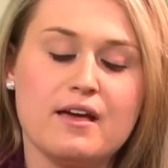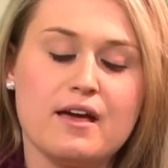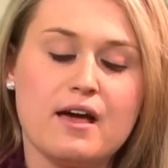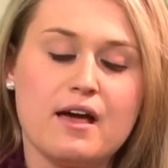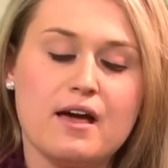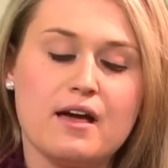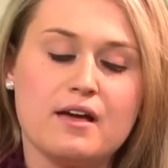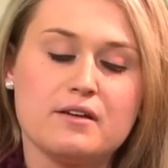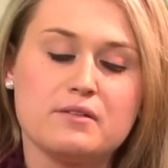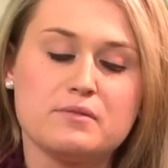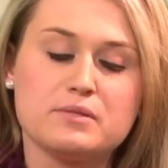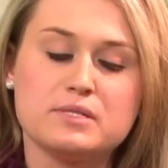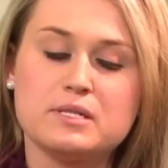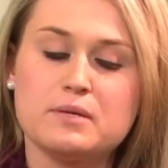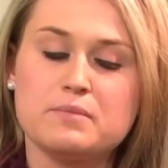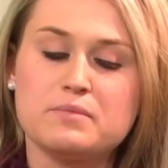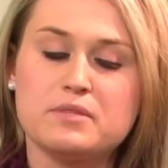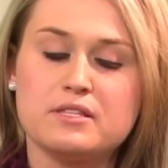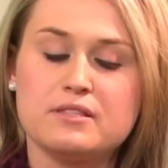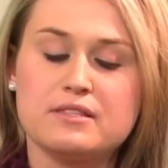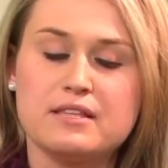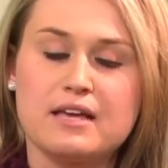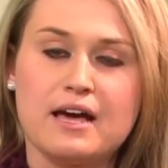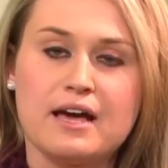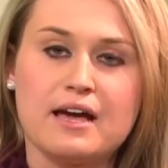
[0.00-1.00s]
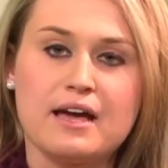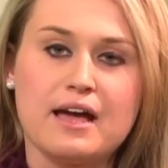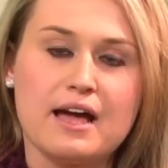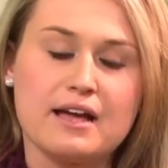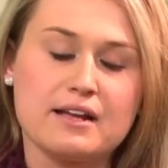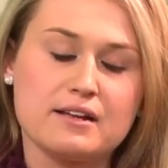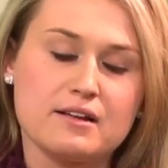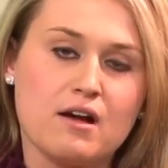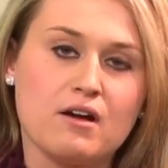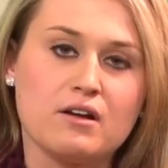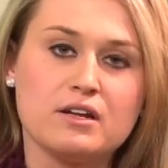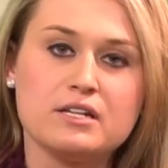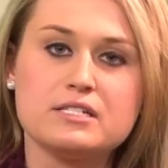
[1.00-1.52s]
It was something that
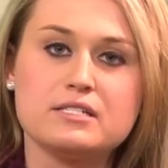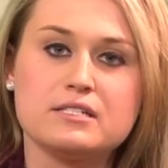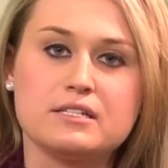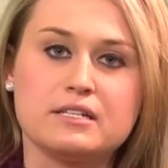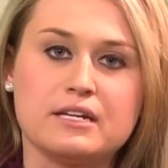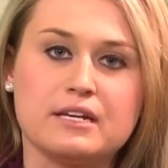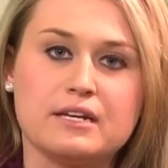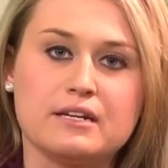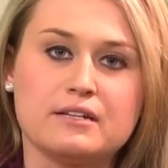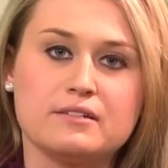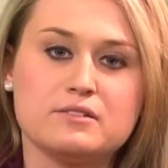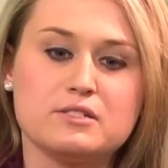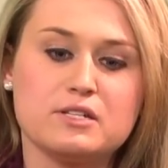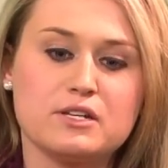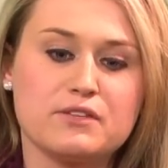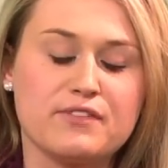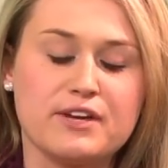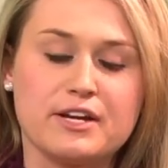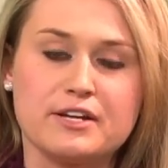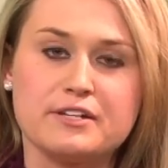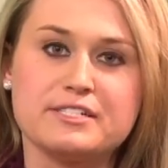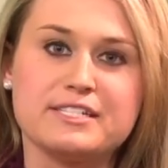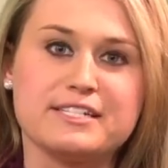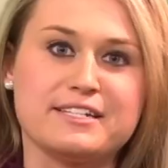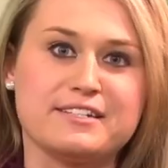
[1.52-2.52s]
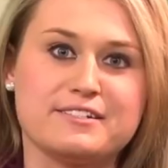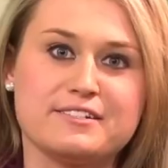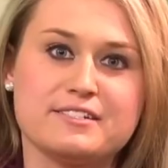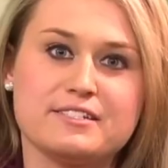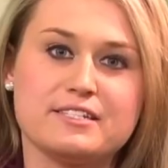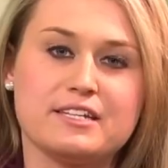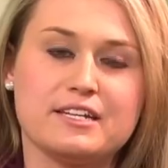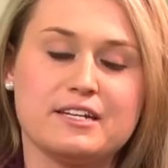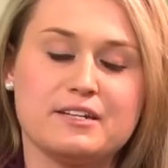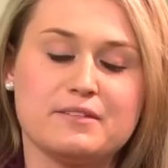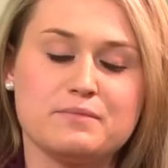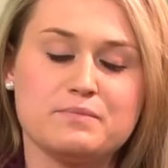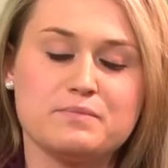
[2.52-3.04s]
I honestly took very
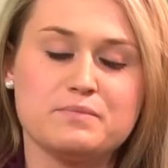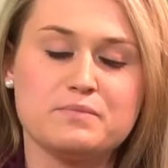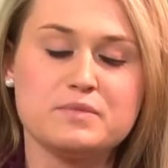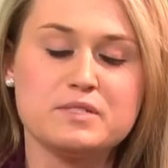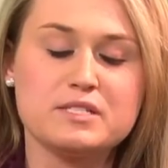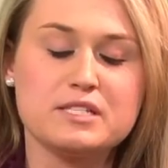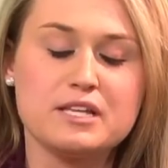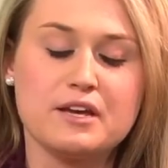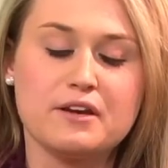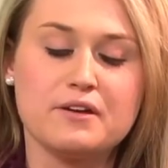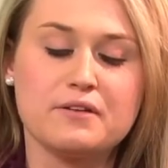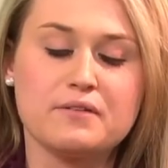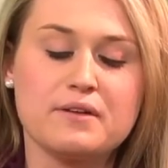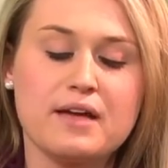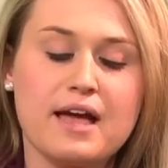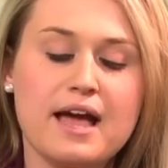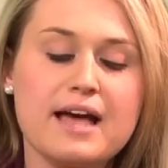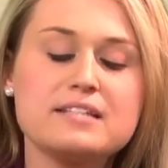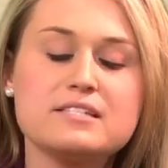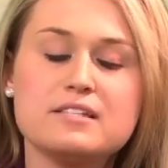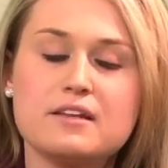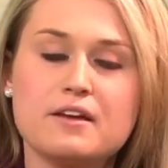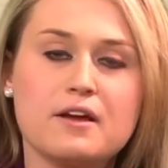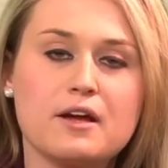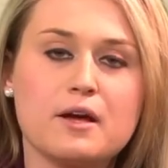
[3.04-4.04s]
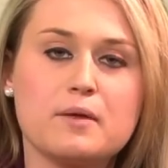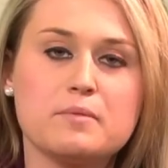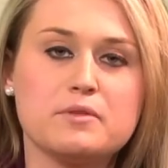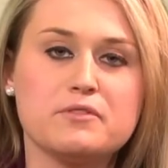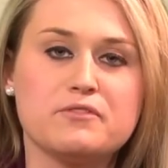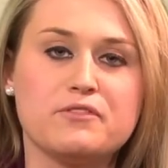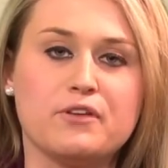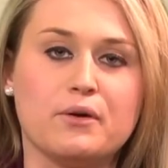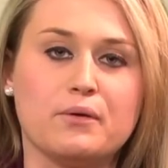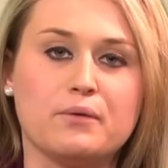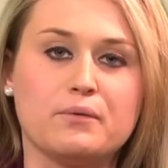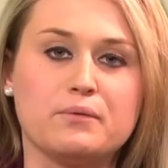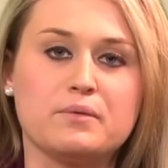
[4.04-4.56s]
seriously. So as I hung up the
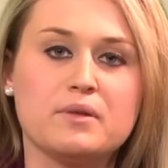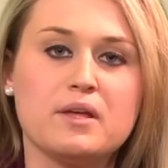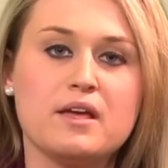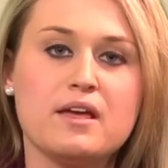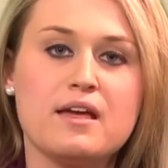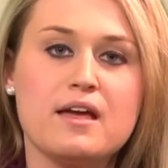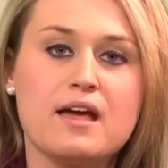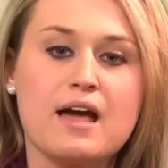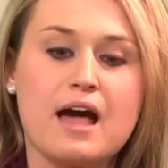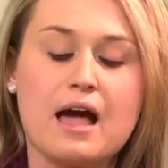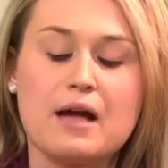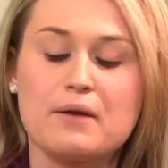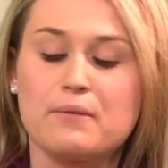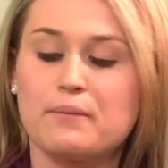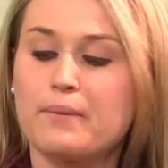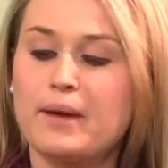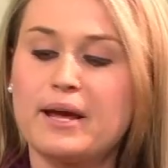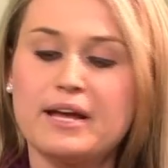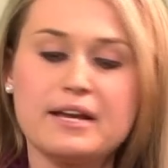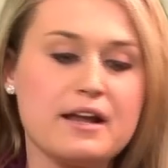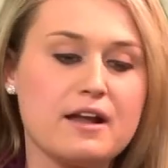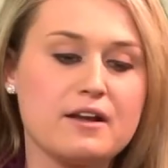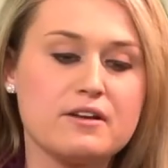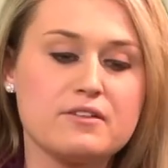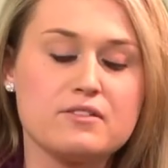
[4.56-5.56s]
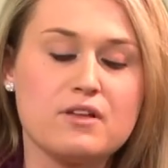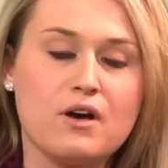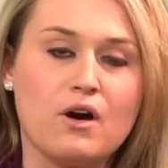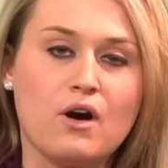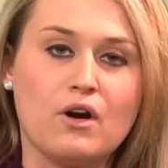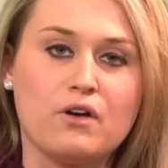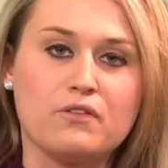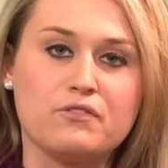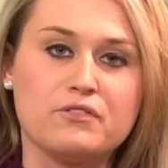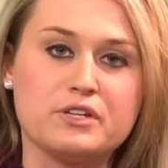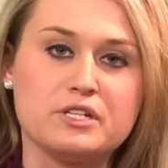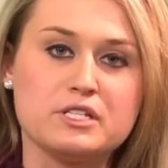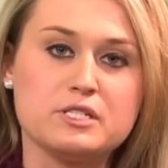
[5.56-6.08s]
phone, I ran out of the
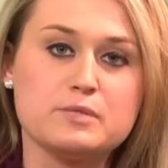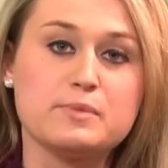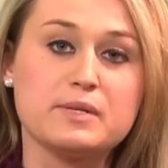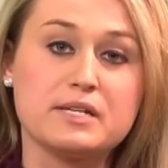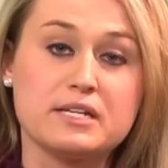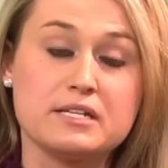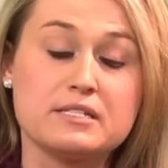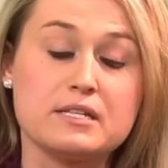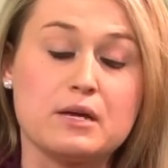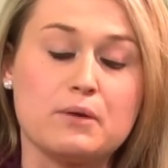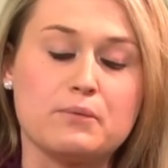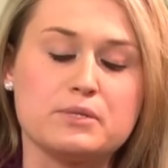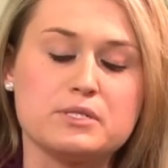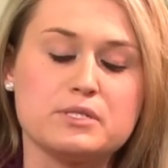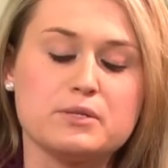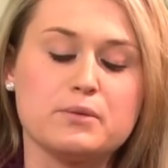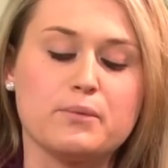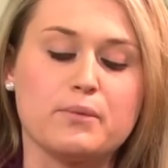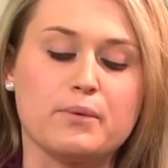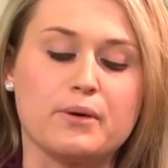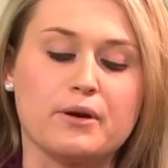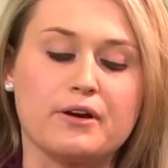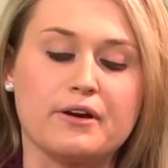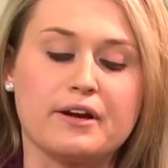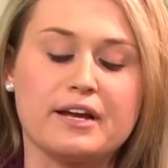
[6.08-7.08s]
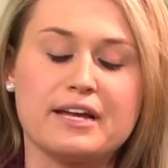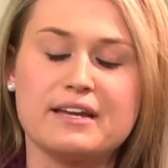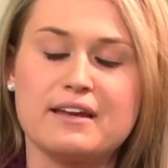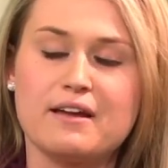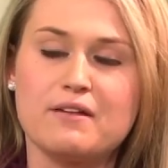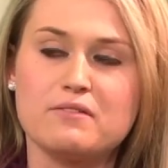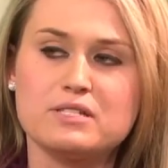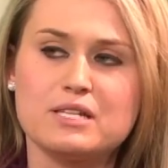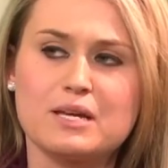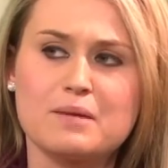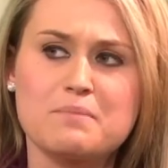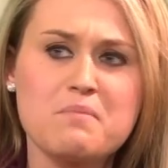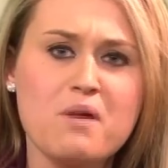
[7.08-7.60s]
office because I was at work, and
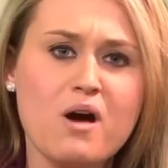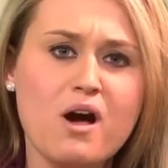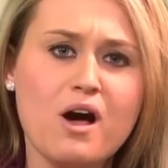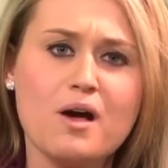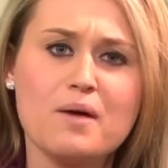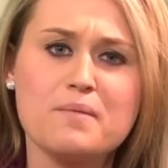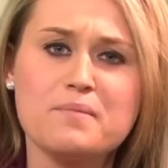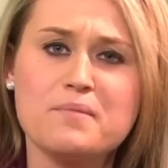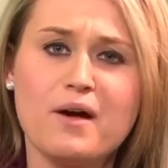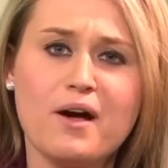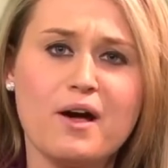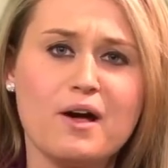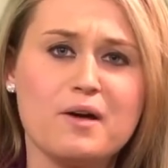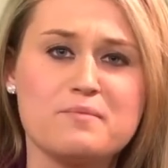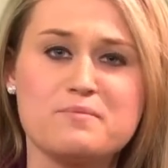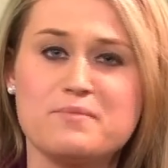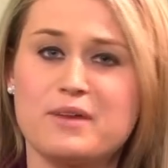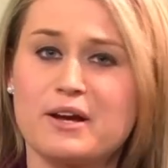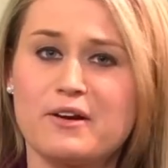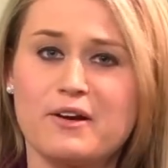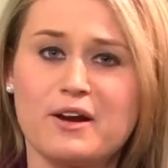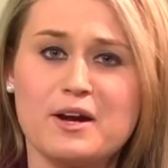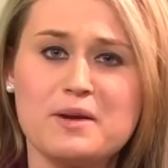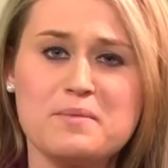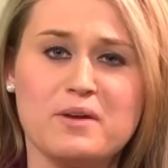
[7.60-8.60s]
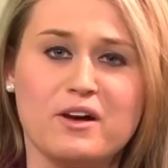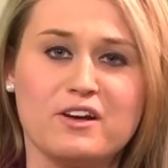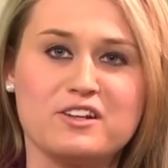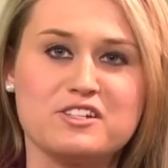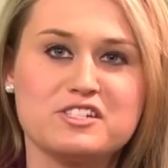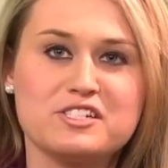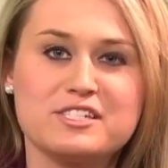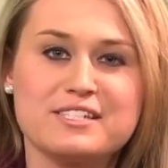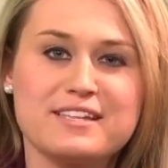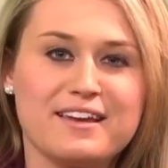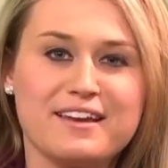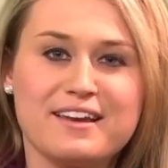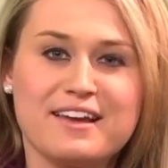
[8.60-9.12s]
I was like, Mom, my grandma,
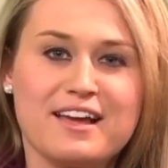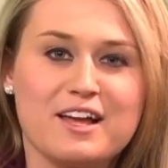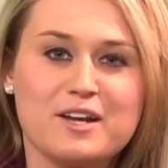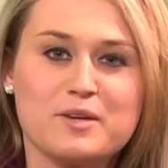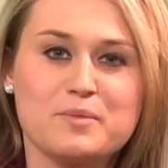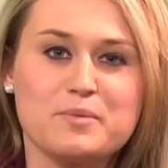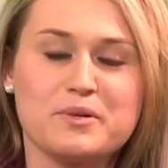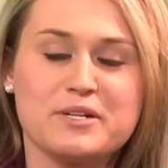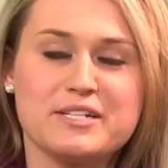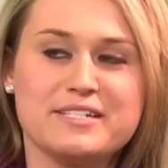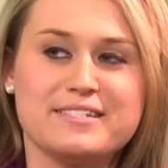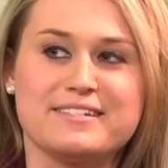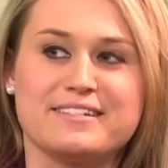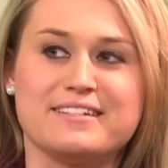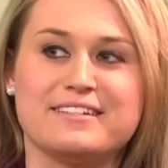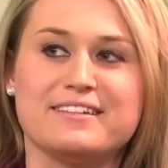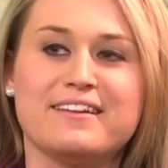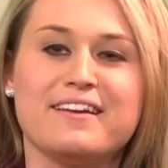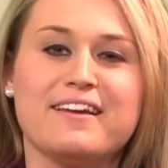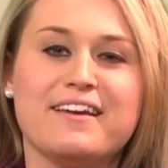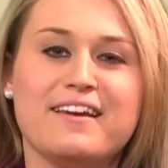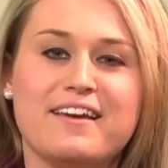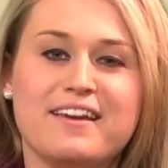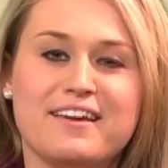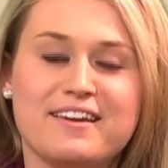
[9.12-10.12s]
she's getting out of prison.